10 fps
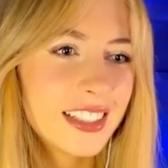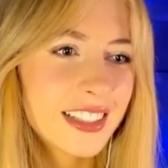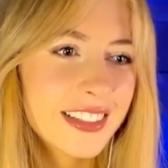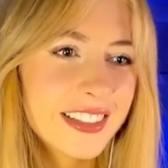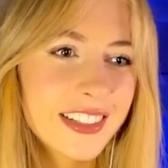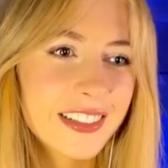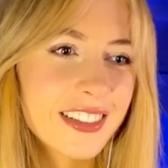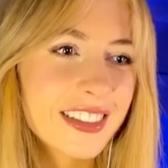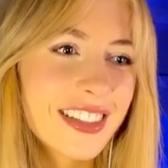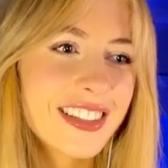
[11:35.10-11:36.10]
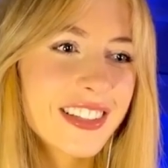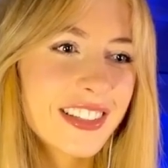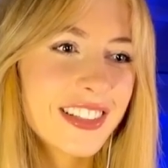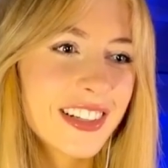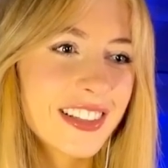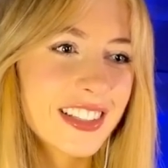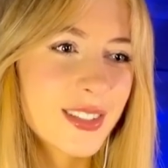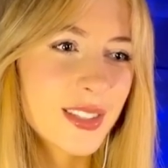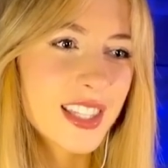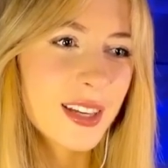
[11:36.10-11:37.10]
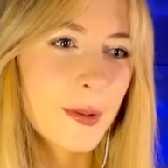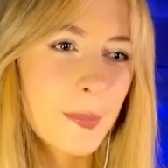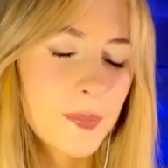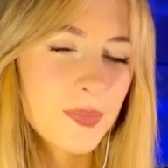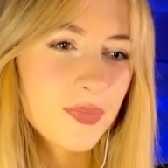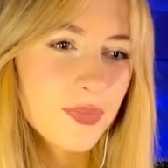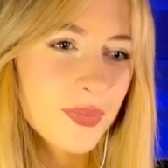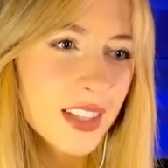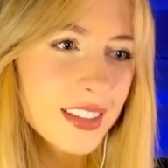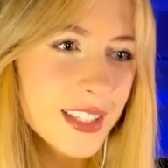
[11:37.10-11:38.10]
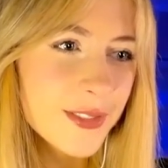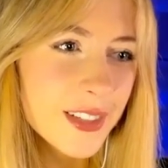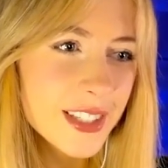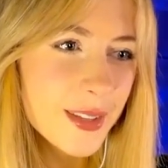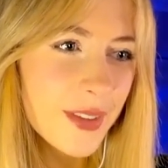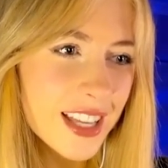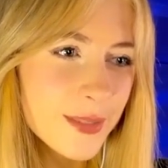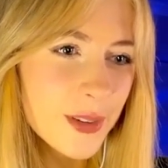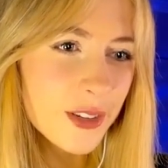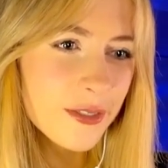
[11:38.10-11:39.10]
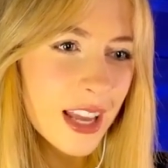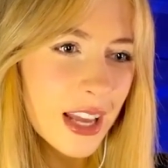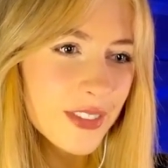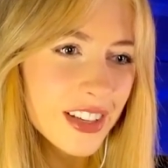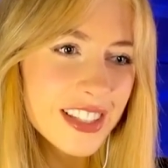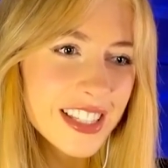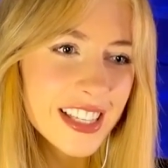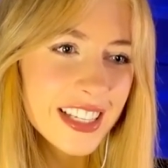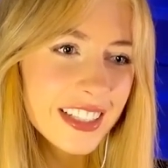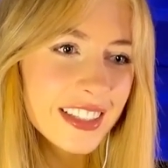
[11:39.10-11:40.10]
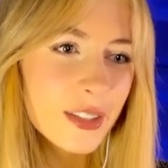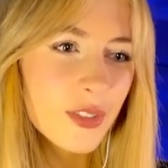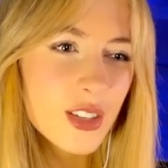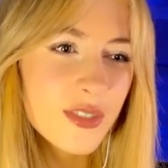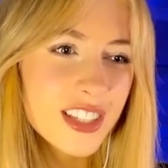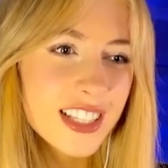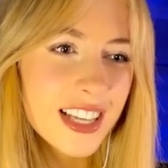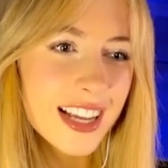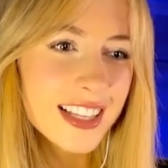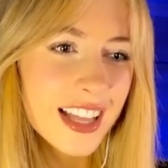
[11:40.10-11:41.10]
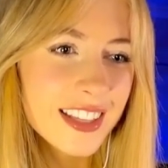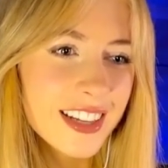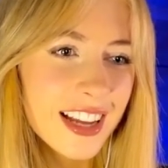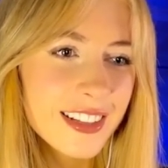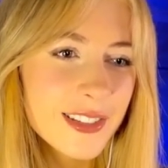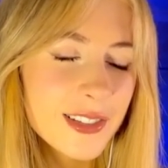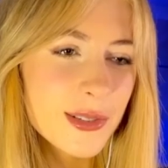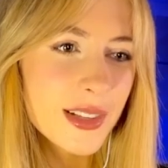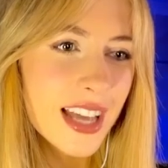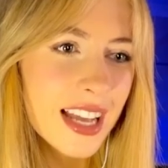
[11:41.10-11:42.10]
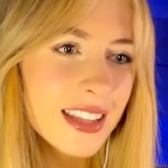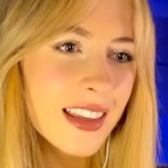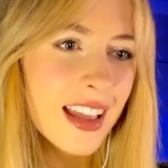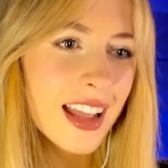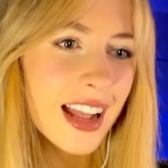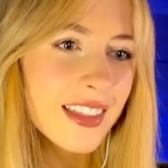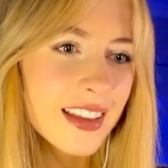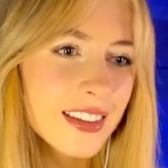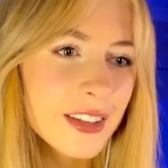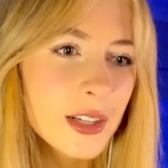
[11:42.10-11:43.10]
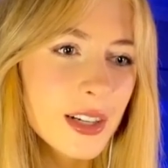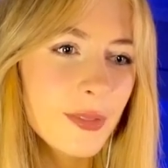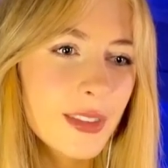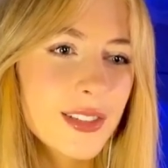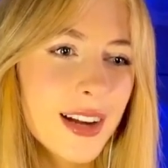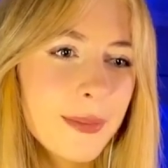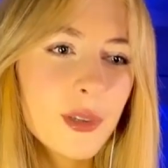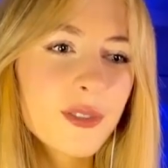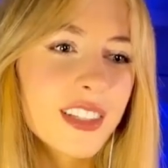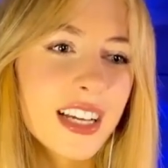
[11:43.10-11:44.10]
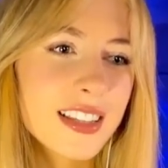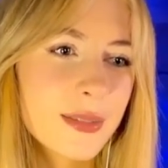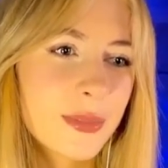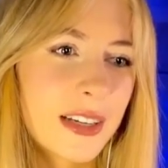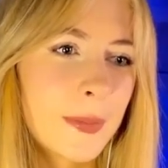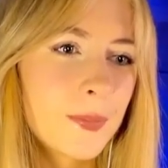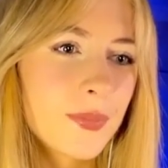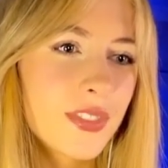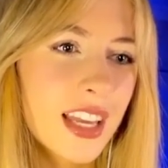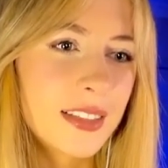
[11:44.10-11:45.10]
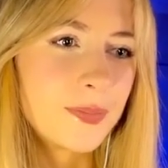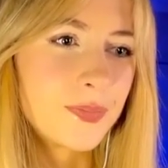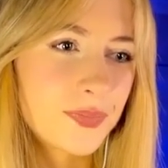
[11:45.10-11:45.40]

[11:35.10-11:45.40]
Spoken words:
So this is good to note. This was the best move, because here the bishop is attacked and the knight is also attacked. And then, you know, if they try and move the knight somewhere, then